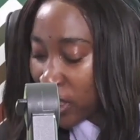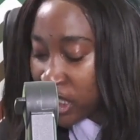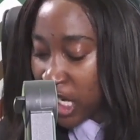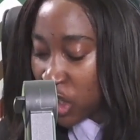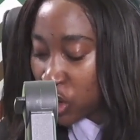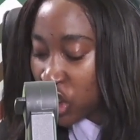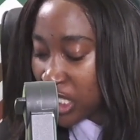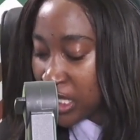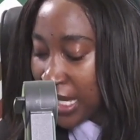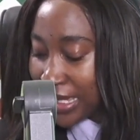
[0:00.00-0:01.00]
One day you'll
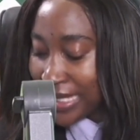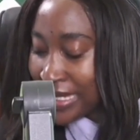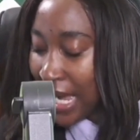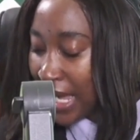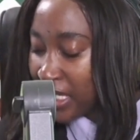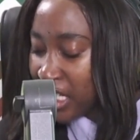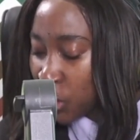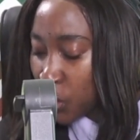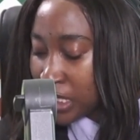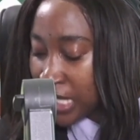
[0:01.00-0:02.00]
just get tired and
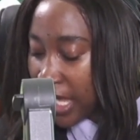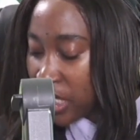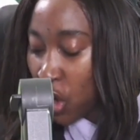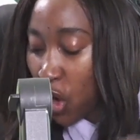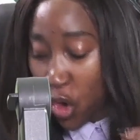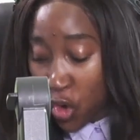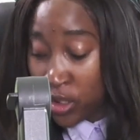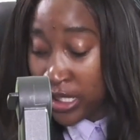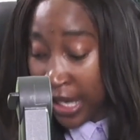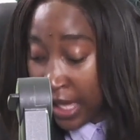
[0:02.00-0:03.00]
you'll take your own
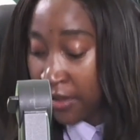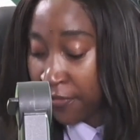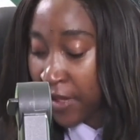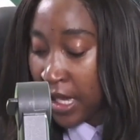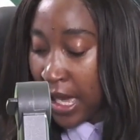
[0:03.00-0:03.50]
life.